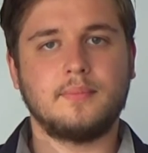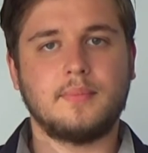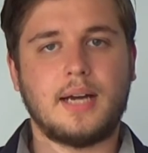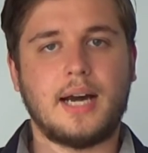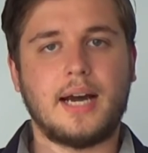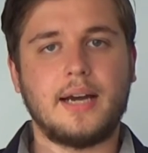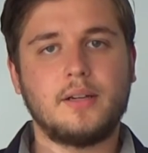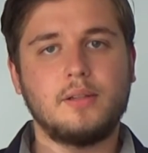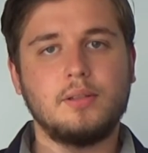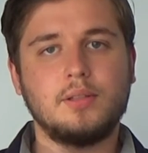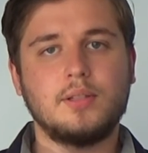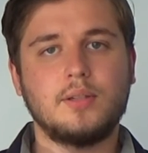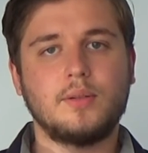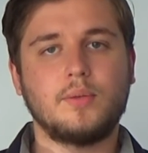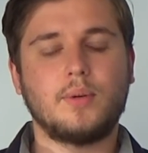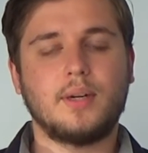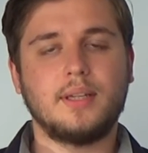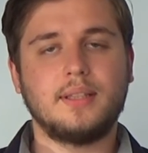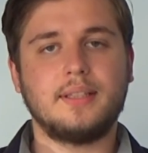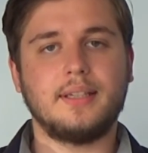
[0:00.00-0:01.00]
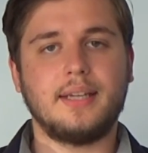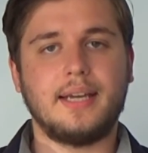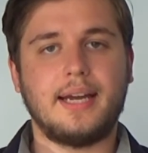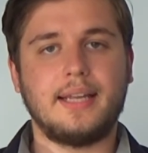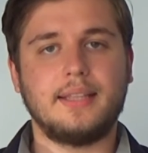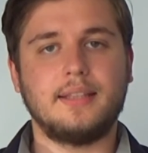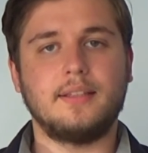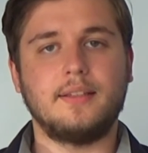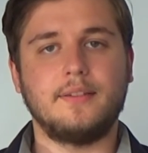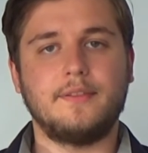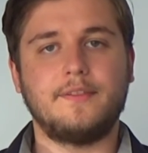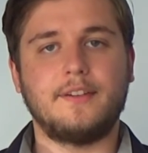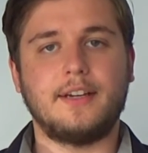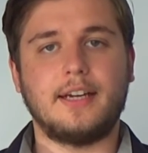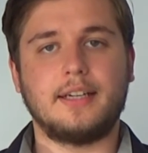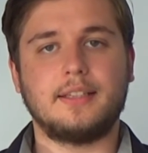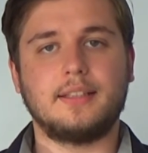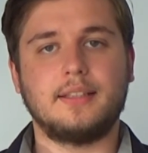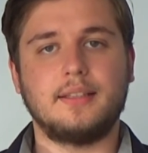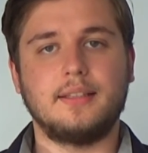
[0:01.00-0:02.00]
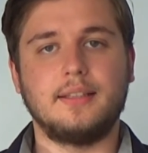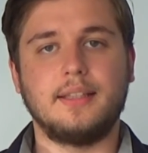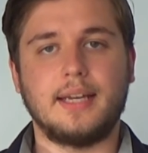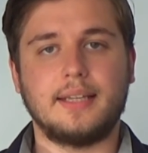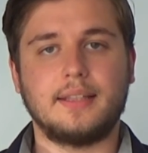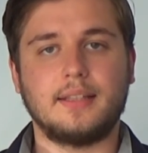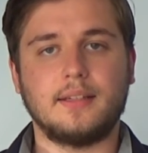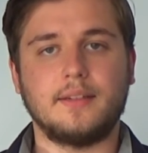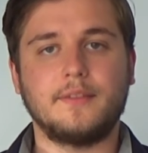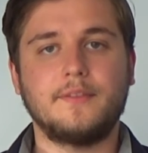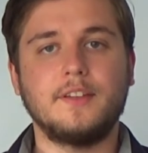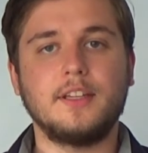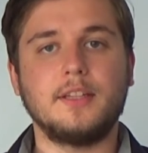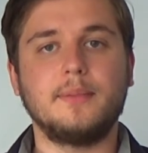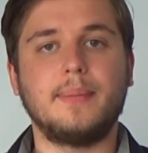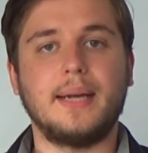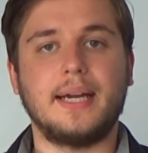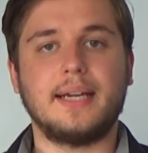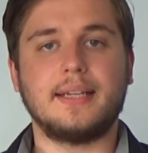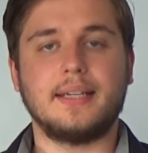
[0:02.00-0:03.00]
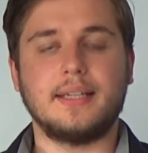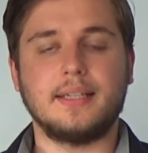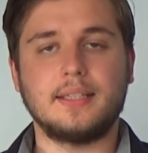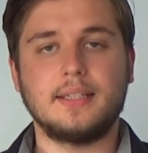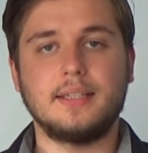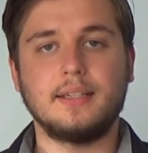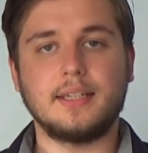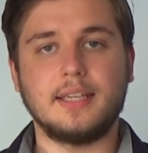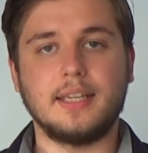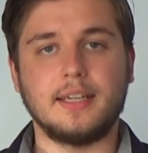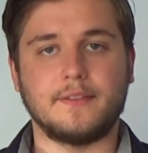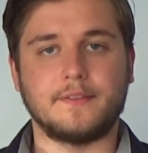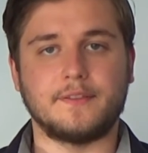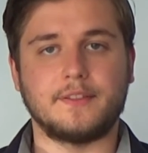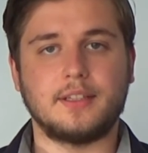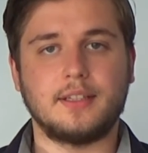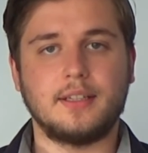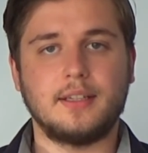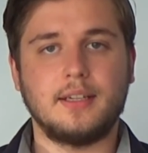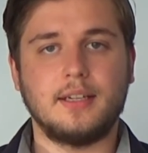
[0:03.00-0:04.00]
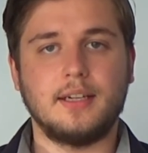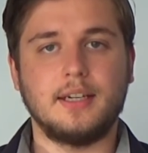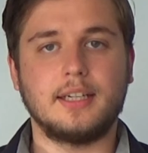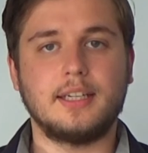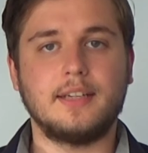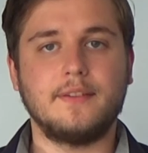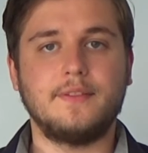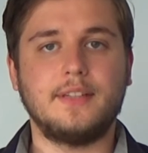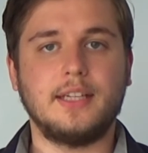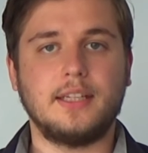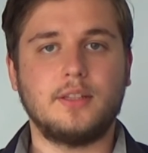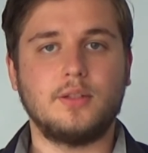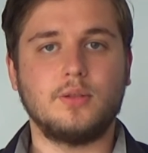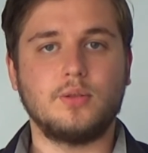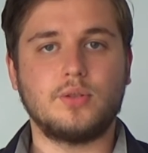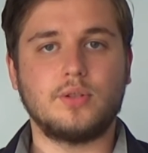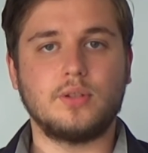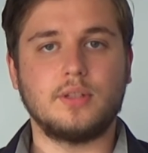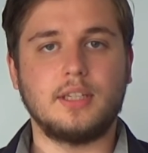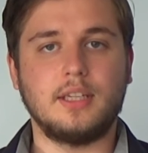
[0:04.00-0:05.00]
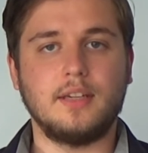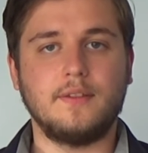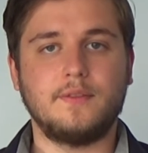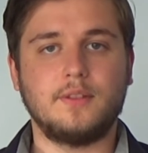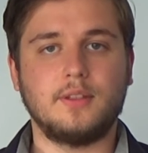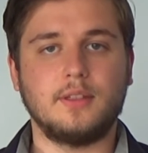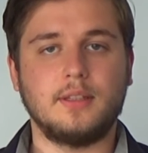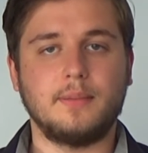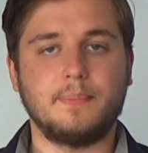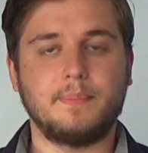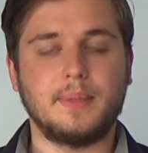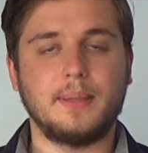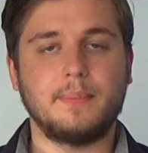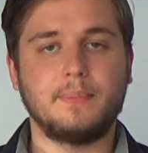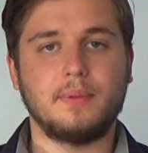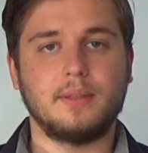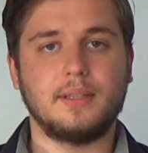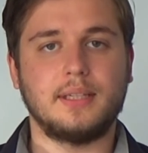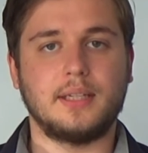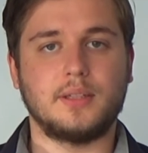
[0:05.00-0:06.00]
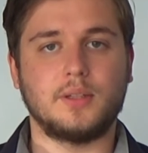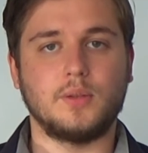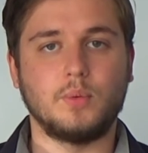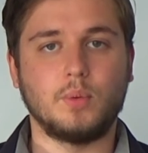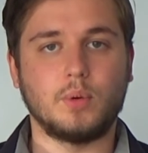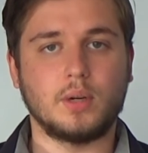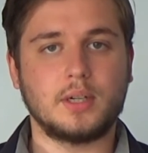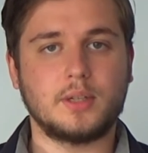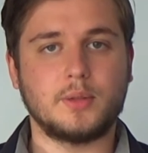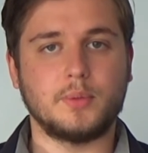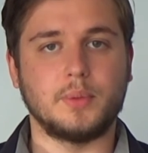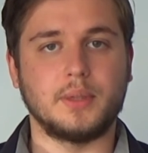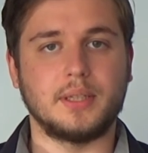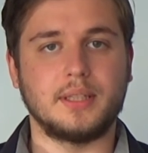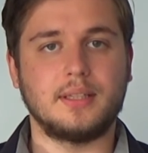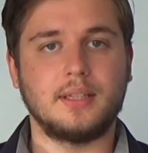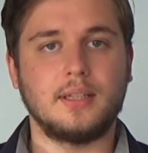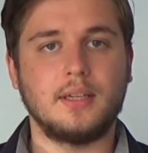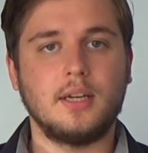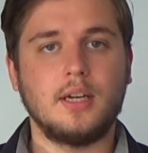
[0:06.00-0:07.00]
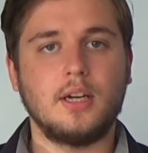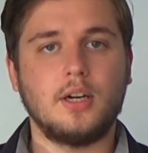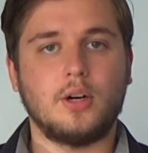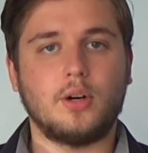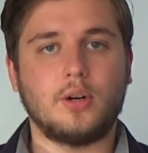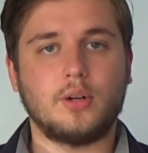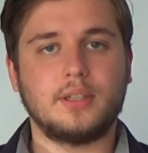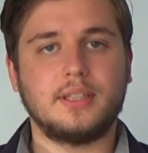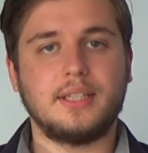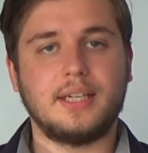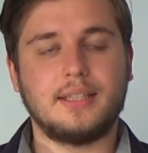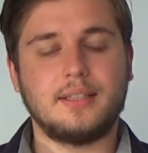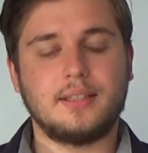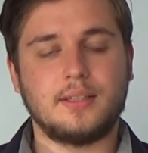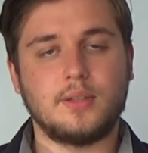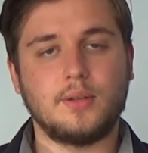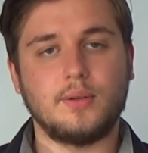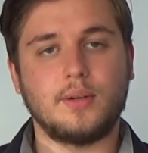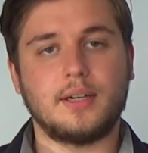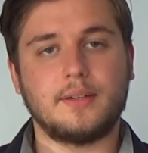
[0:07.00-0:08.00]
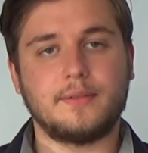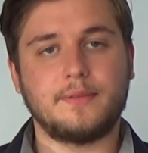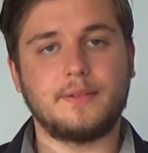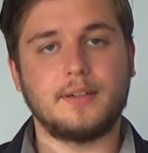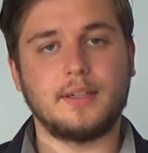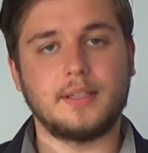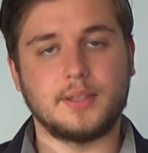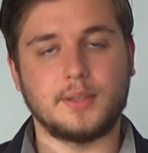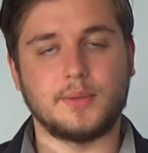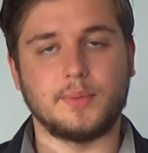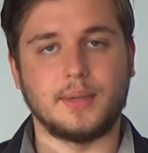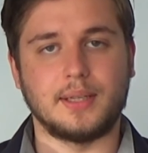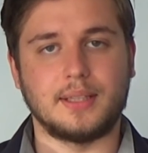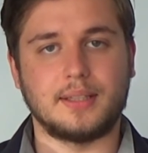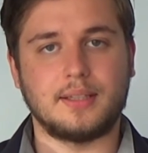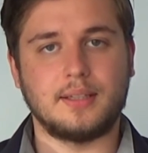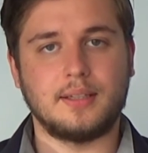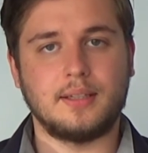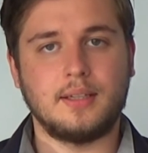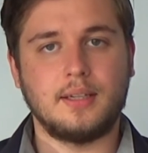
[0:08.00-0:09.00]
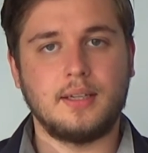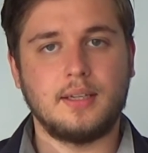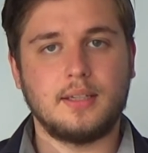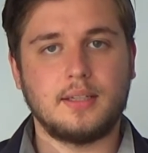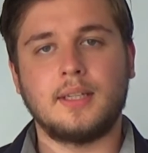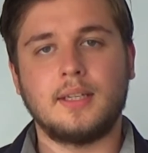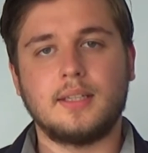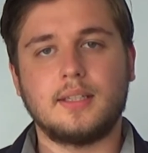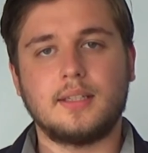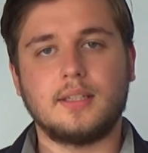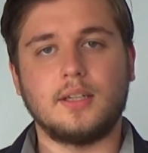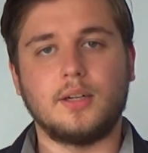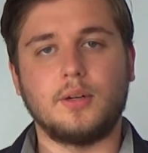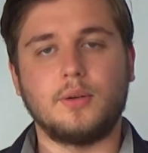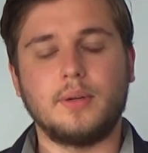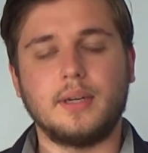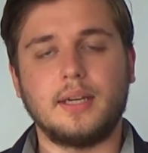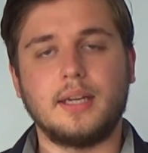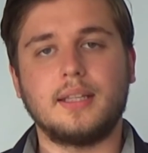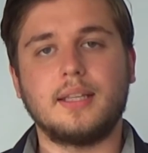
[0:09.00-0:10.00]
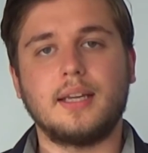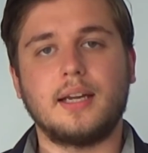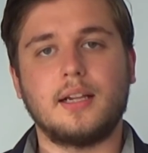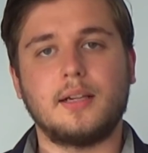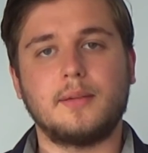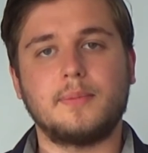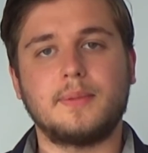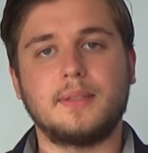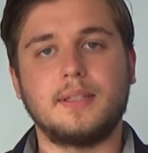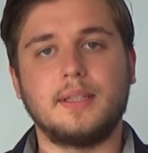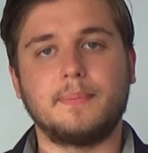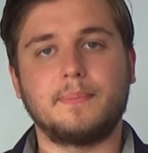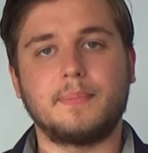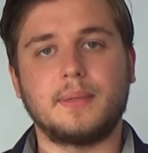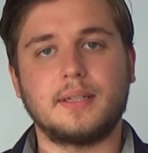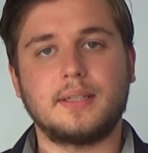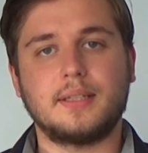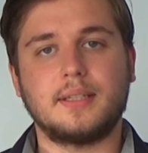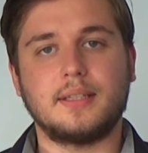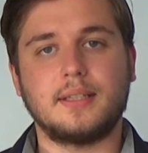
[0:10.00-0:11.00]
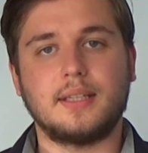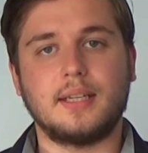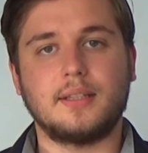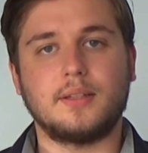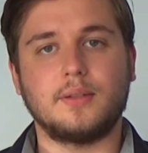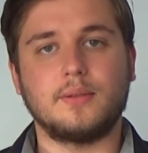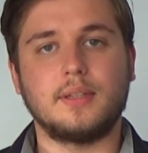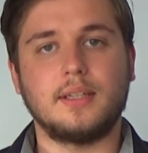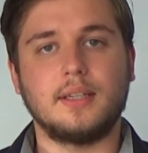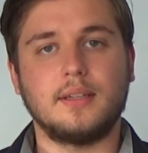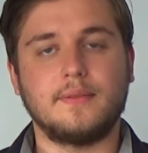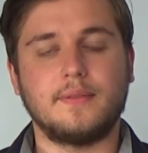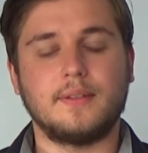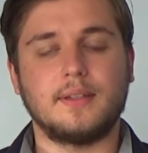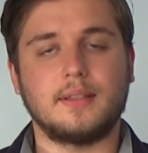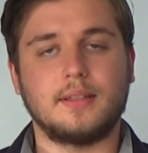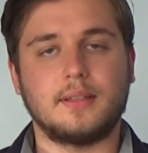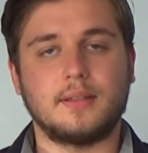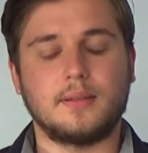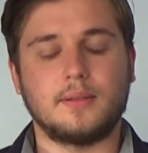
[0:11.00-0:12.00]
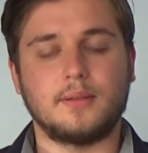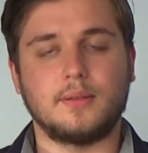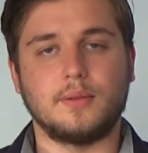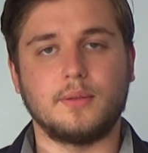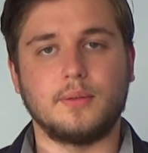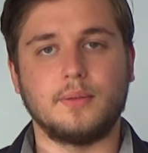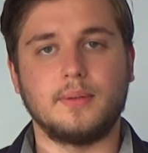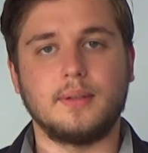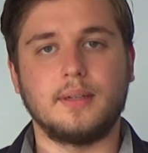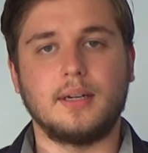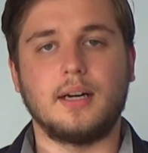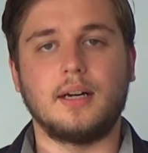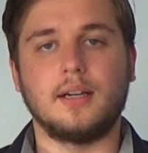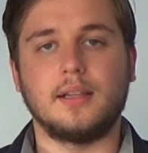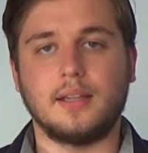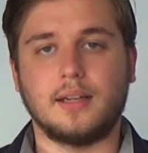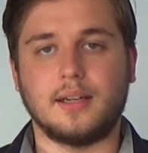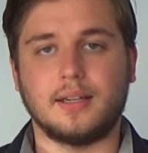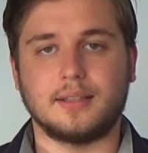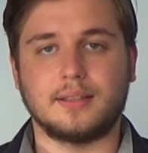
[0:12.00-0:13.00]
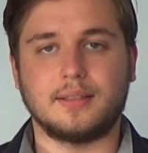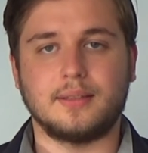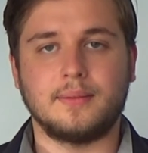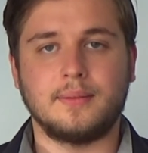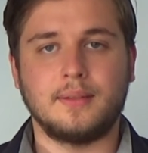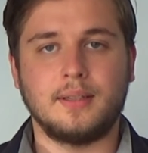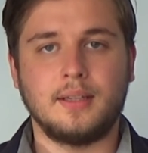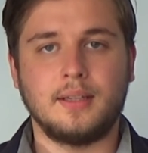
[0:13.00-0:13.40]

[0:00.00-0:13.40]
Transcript: I also want to add the fact that a feedback is a gift that you should give to the people that you work with or that you are friends with. So it helps the person that you give it to a lot.